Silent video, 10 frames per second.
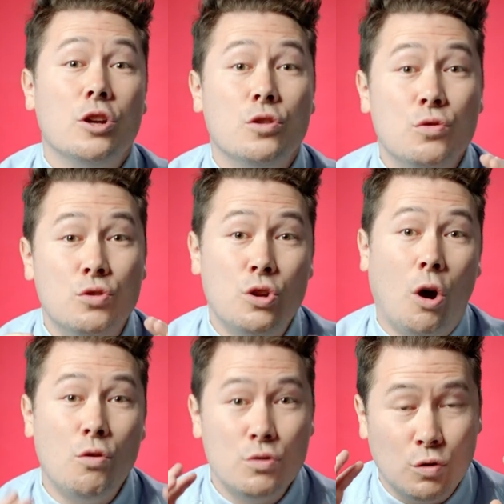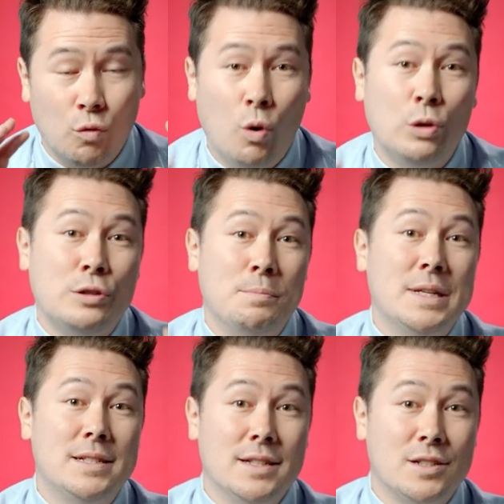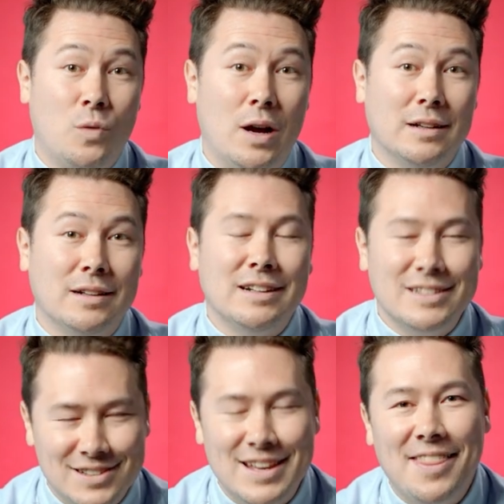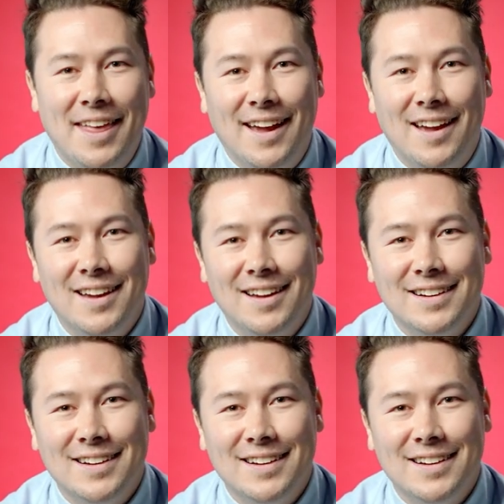You don't want to miss this one. See you there.